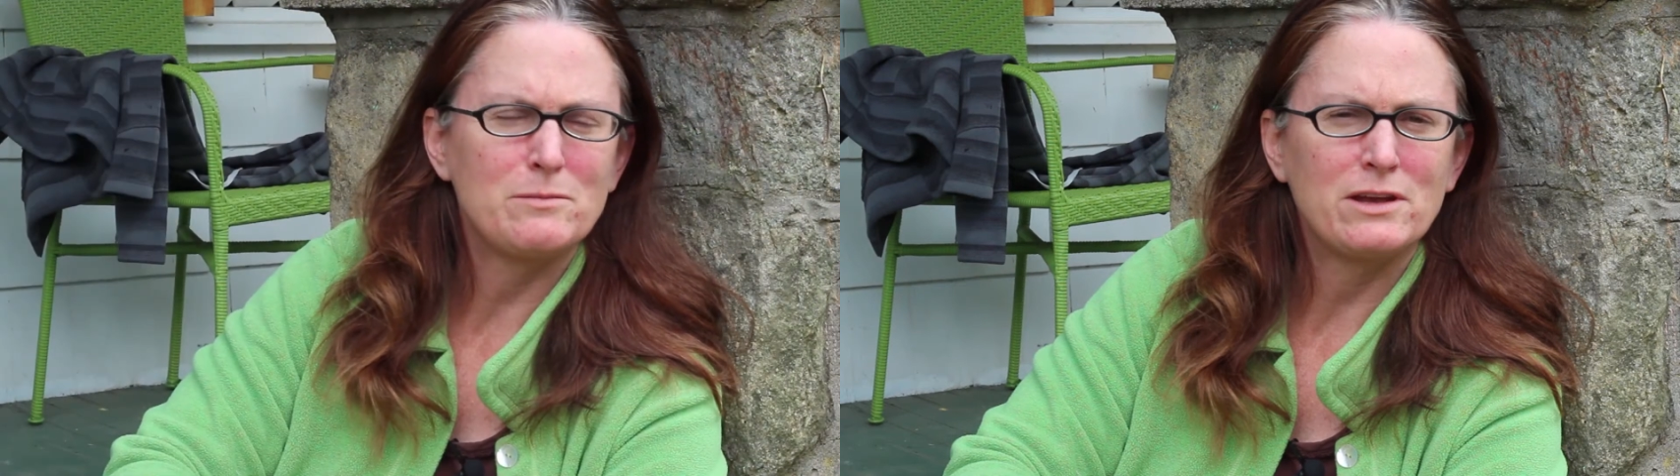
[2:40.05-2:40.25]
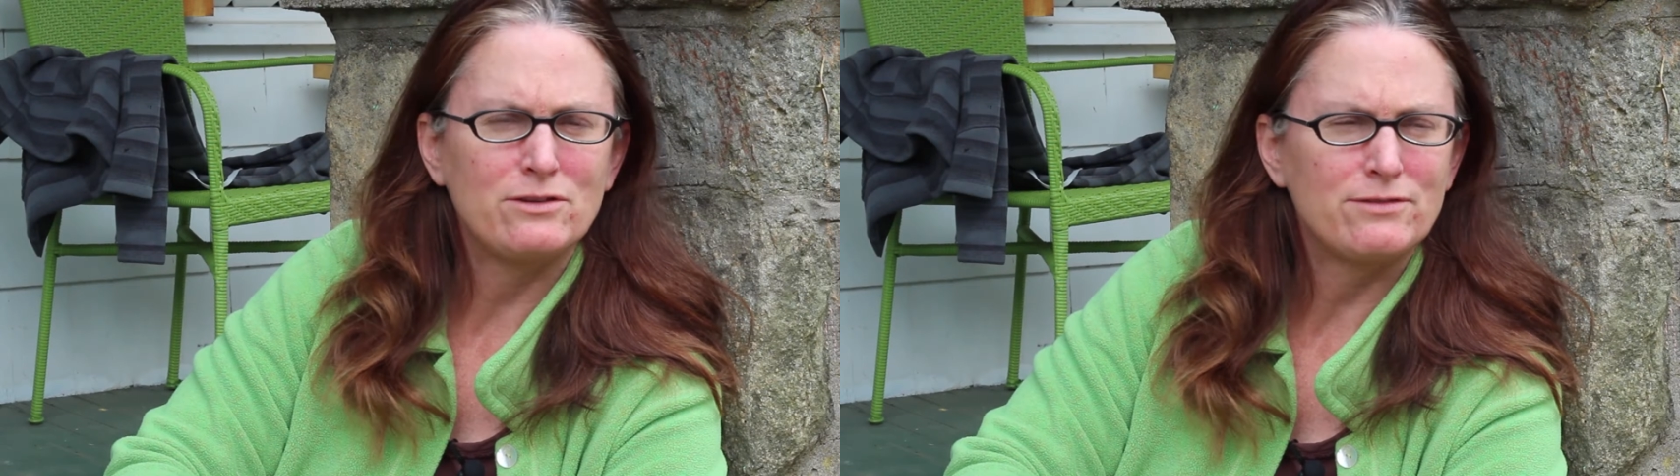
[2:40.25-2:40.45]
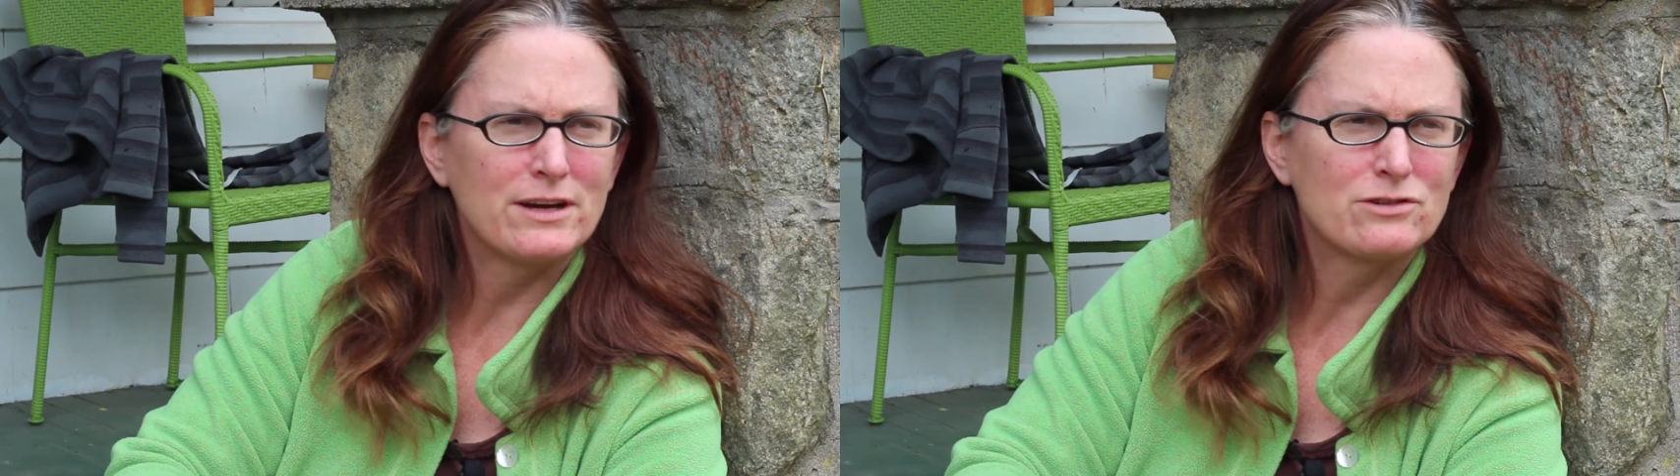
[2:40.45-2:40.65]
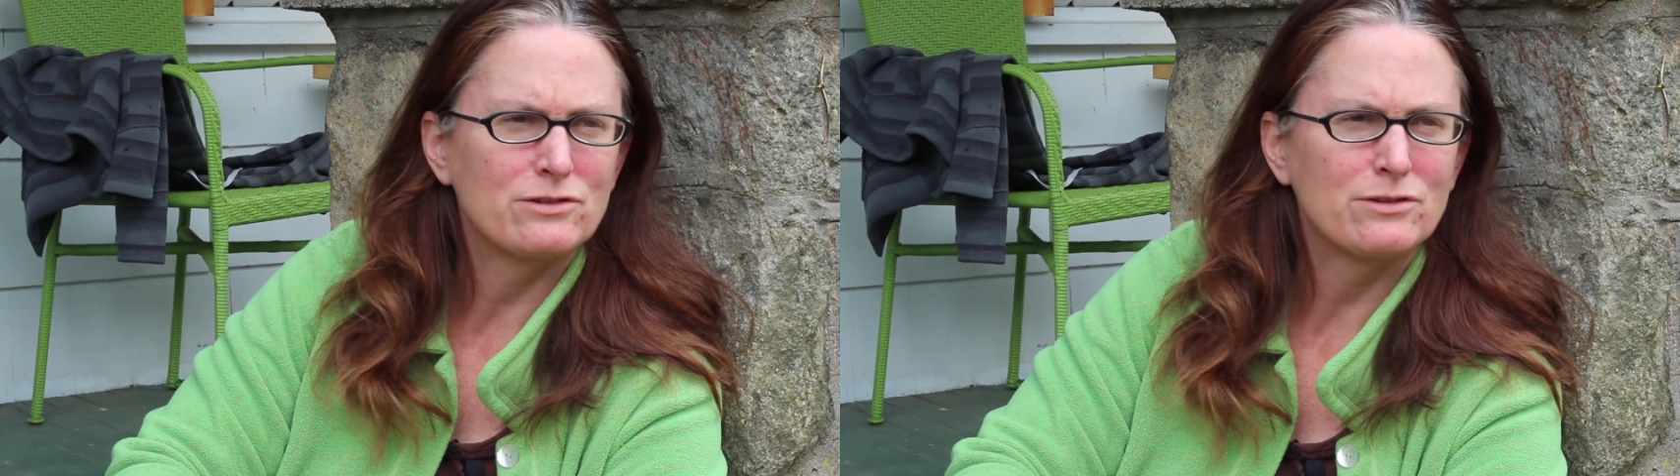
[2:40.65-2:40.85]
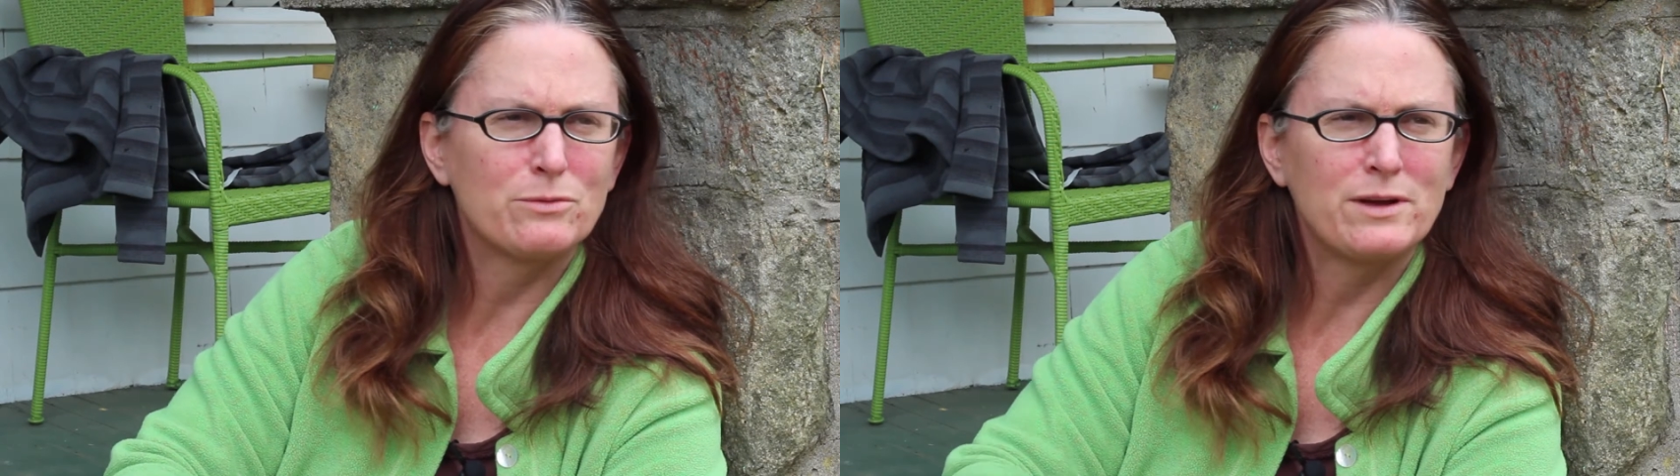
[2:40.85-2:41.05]

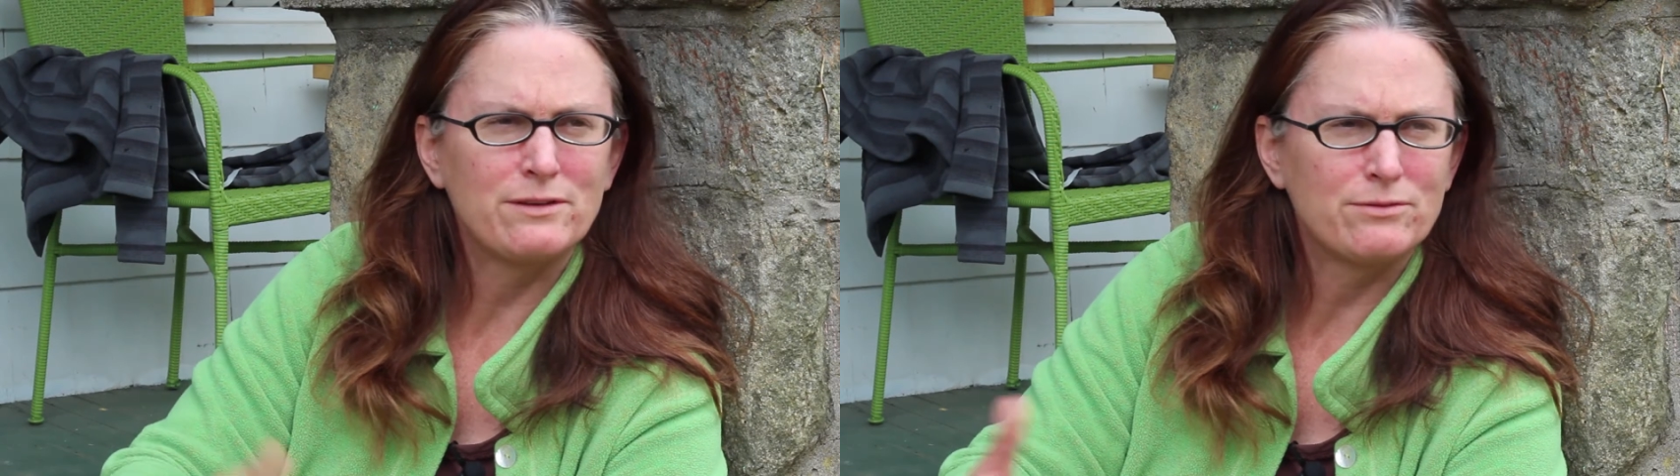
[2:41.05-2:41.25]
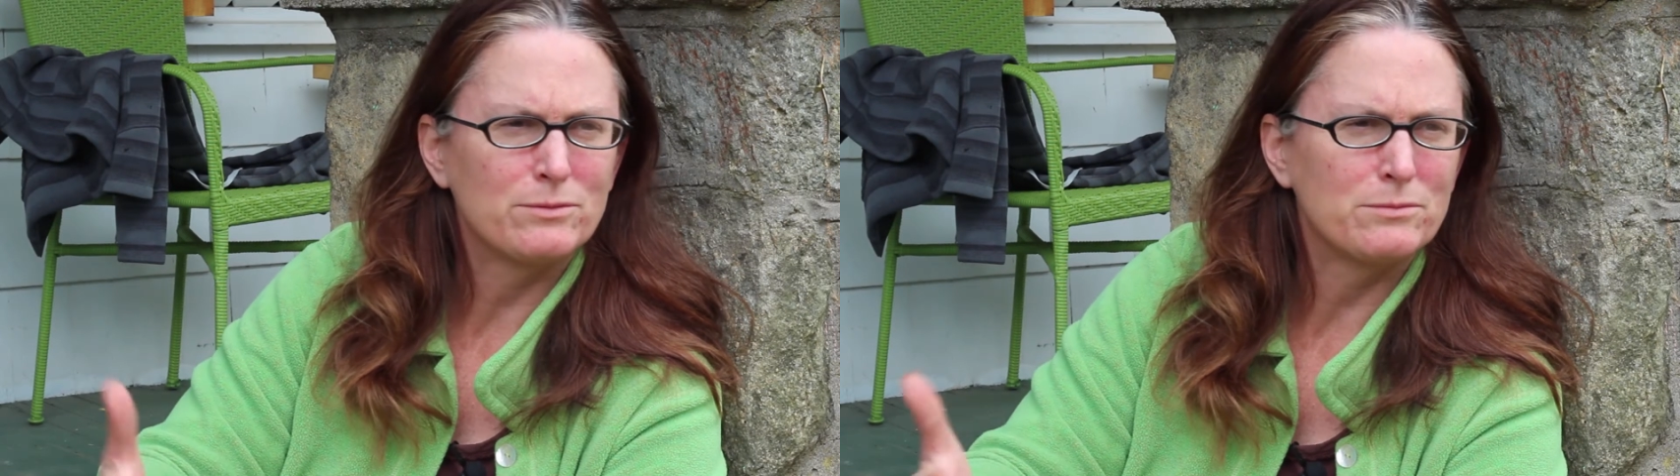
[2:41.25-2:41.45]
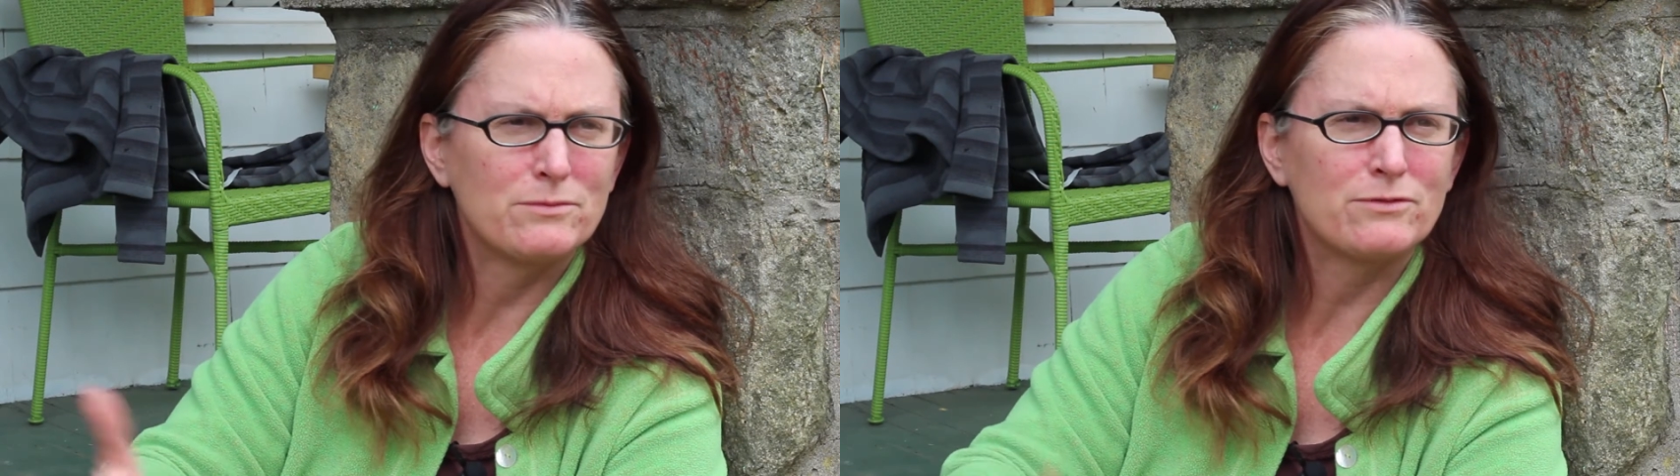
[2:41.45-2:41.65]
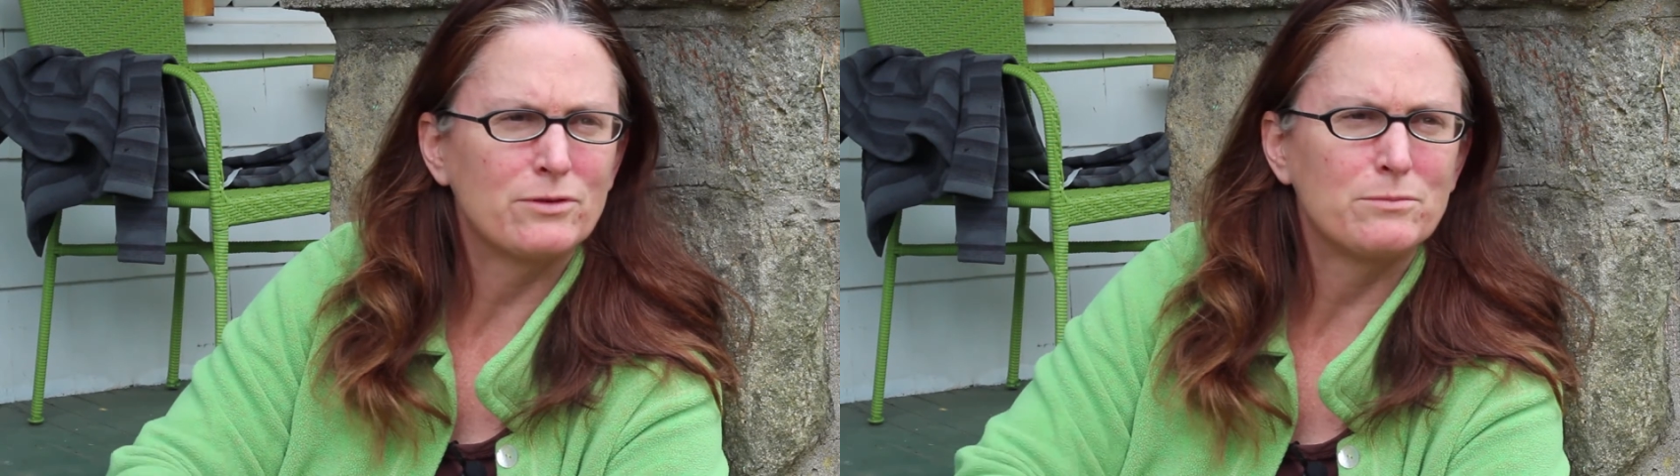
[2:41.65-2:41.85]
manufactured away from